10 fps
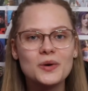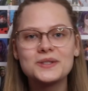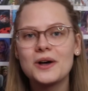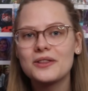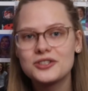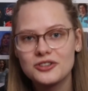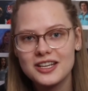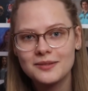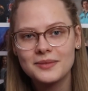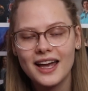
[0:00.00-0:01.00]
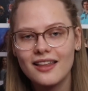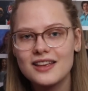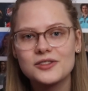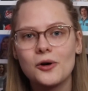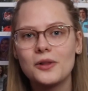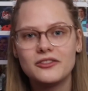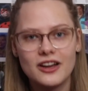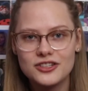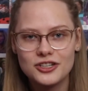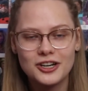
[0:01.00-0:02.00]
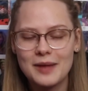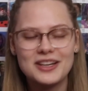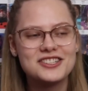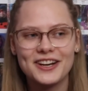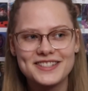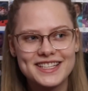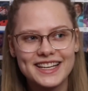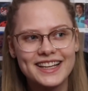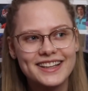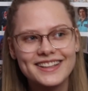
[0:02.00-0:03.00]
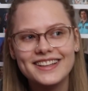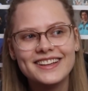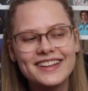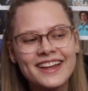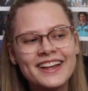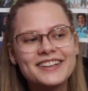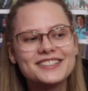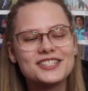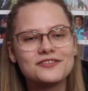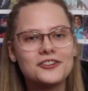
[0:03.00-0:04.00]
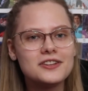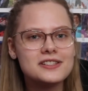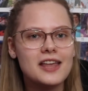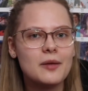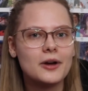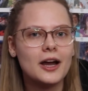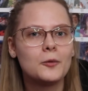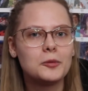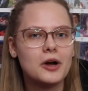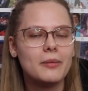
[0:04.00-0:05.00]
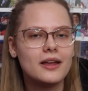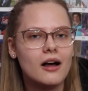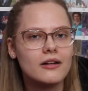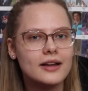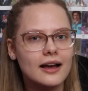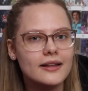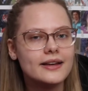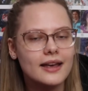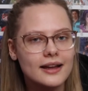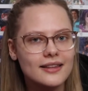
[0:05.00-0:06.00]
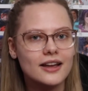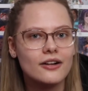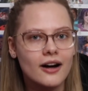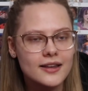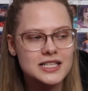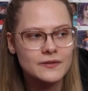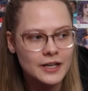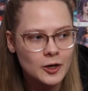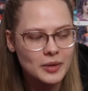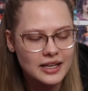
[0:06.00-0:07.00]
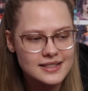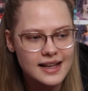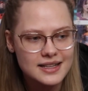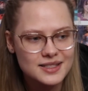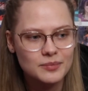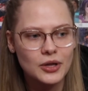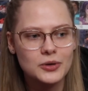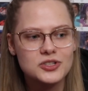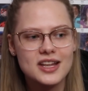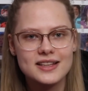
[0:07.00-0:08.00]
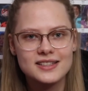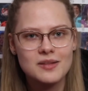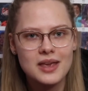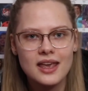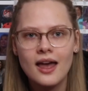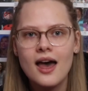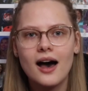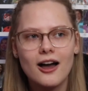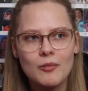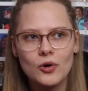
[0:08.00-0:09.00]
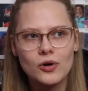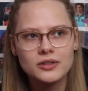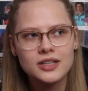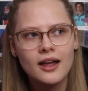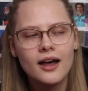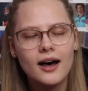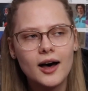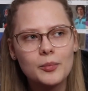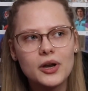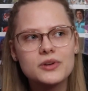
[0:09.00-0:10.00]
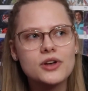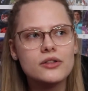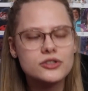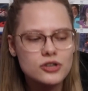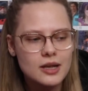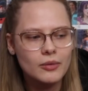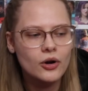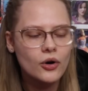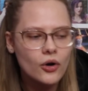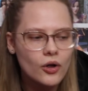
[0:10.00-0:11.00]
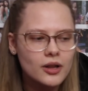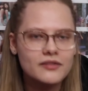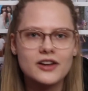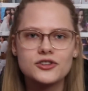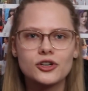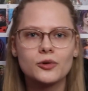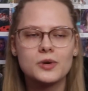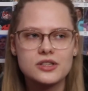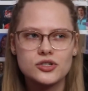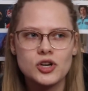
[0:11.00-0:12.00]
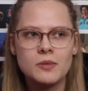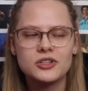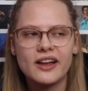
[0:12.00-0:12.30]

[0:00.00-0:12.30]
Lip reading: it was all the dream, Kelly's whole adventure, Chelsea. Just full disclaimer, I will probably call her Kelly again later on in this video because that's who she is to me. I'm old. But it was all a dream. Her whole adventure was a dream, which